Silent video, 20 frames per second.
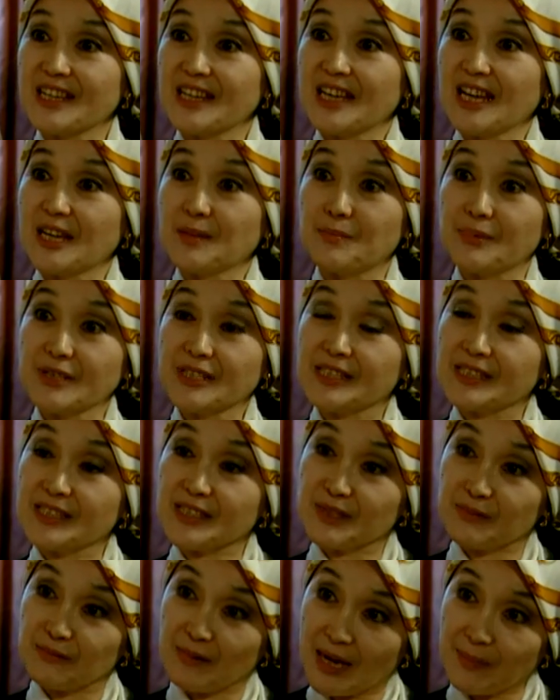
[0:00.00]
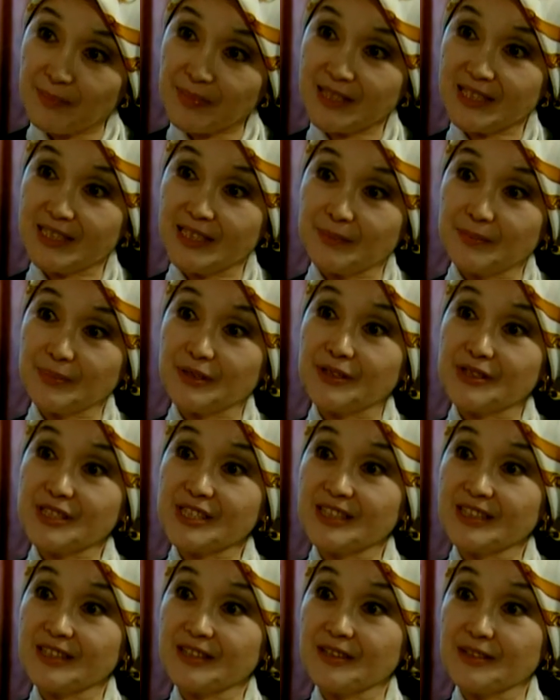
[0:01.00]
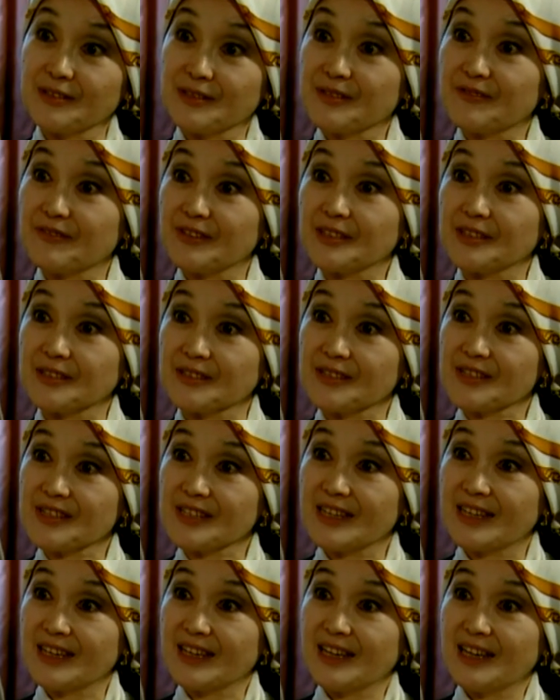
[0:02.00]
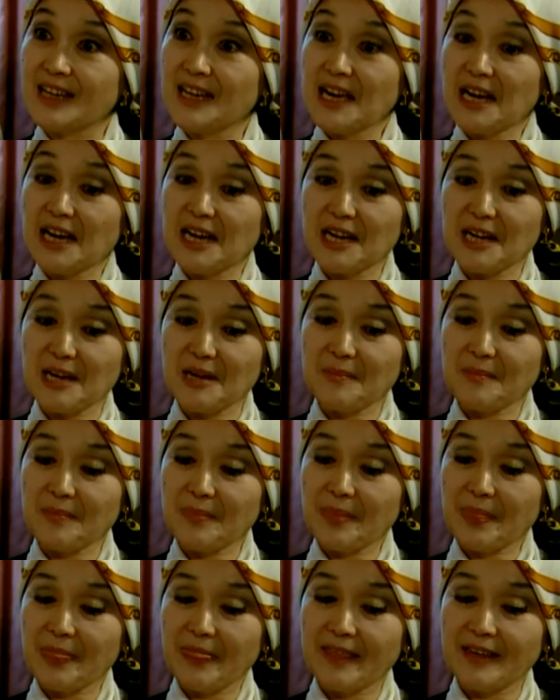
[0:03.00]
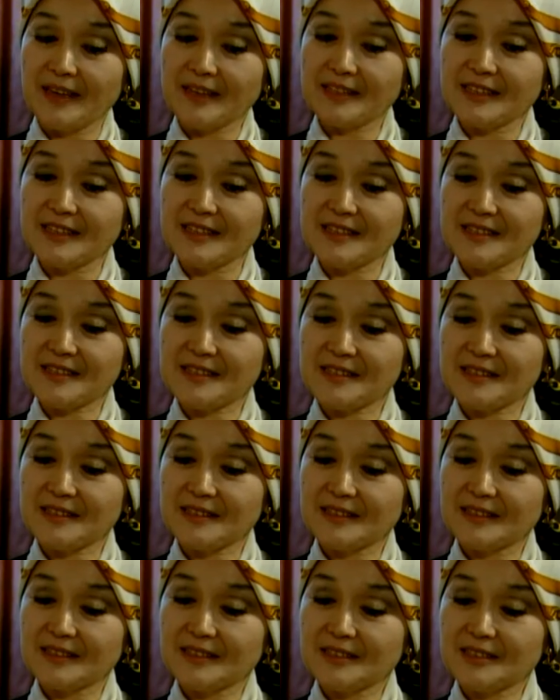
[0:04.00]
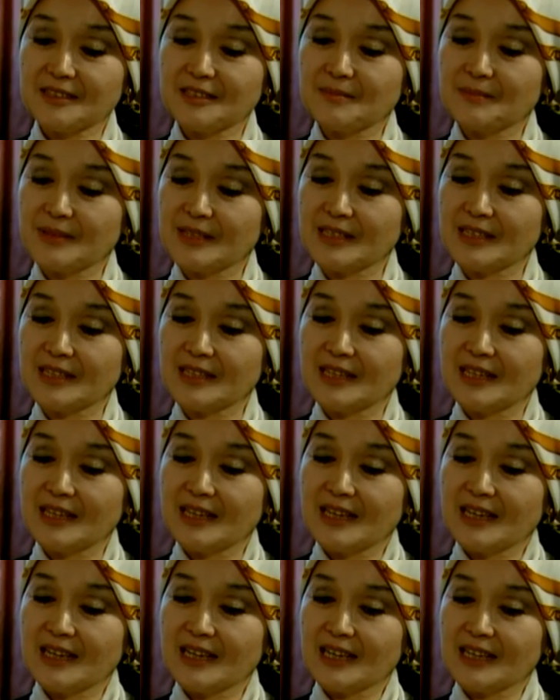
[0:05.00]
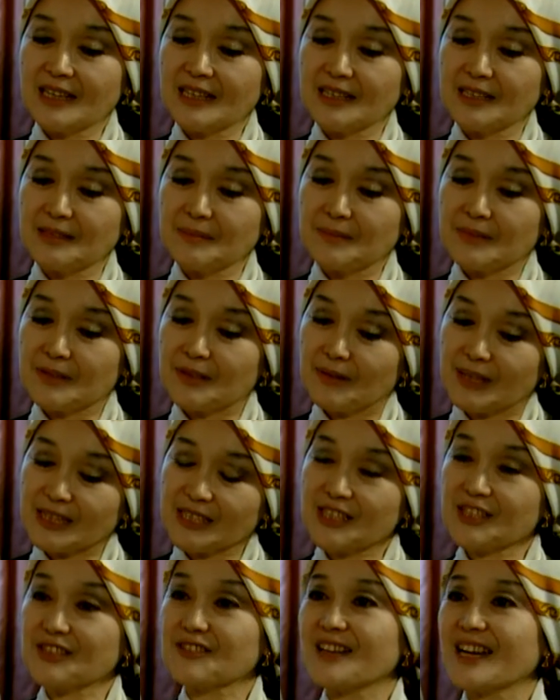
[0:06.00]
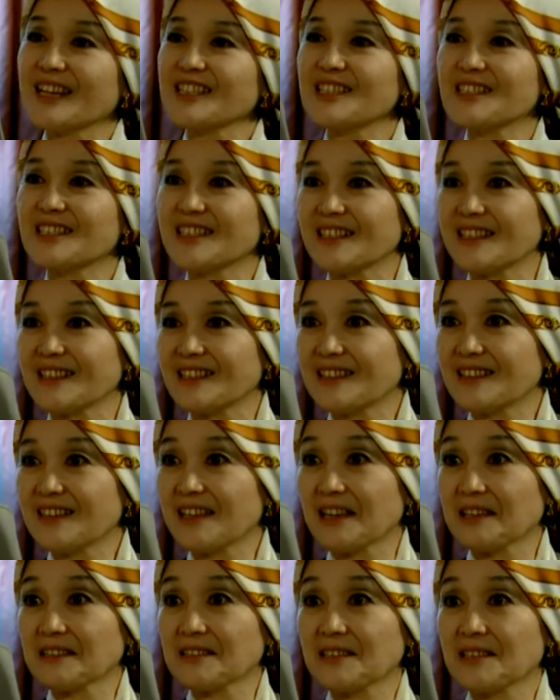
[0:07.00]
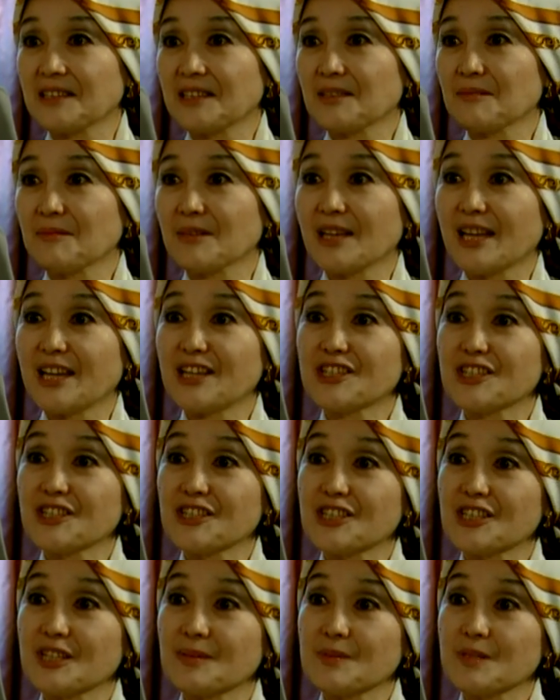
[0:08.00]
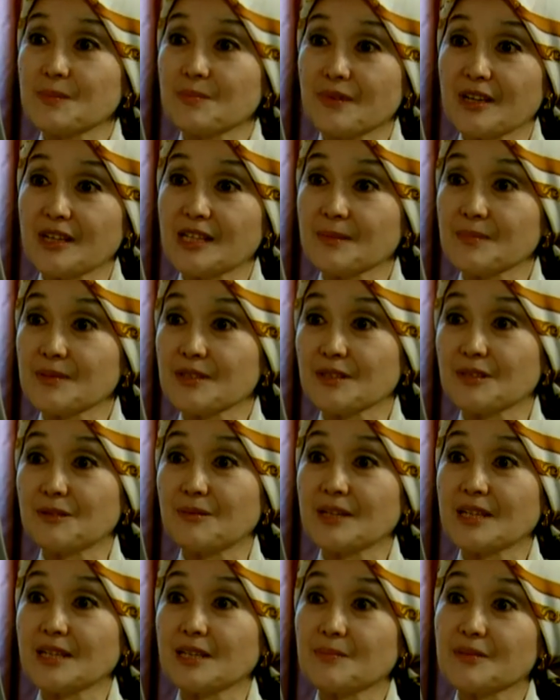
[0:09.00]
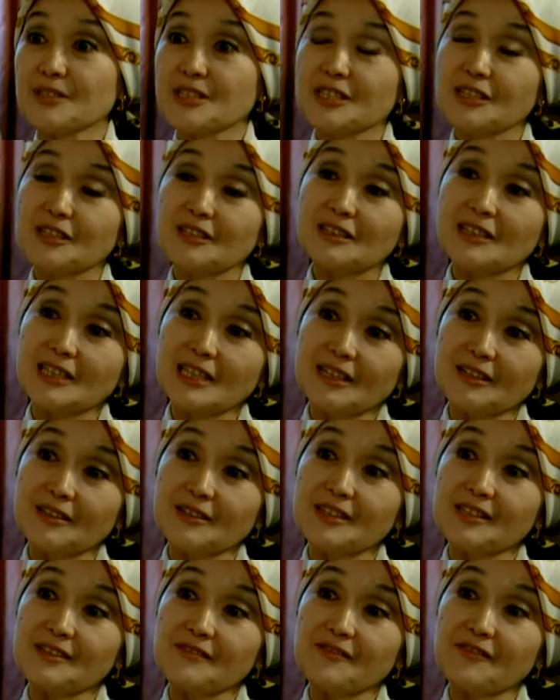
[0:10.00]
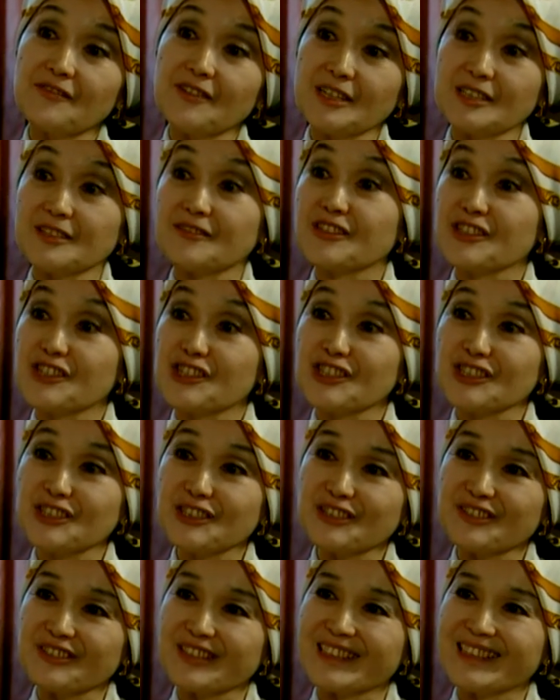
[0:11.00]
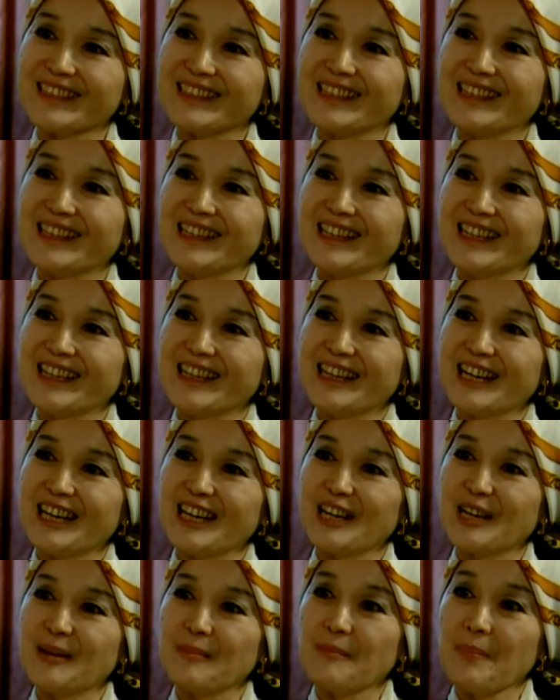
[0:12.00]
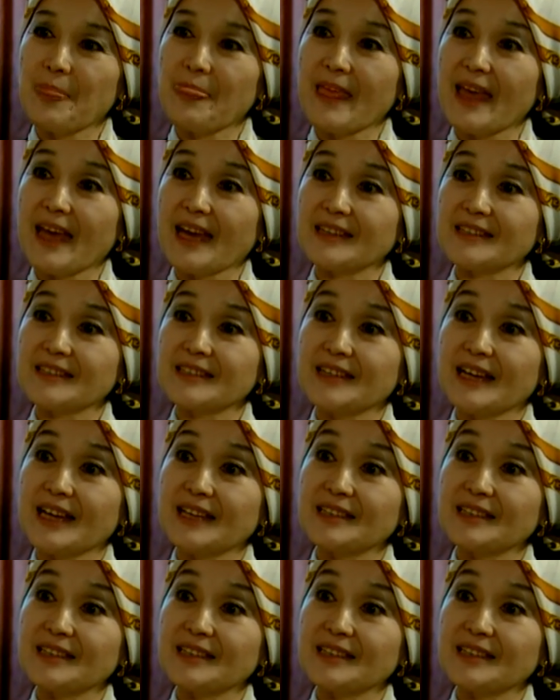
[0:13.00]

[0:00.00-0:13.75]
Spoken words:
and Britain is rapidly approaching those figures. It is, to me, quite a tragedy that relationships break up so quickly, particularly on the fate of the children. And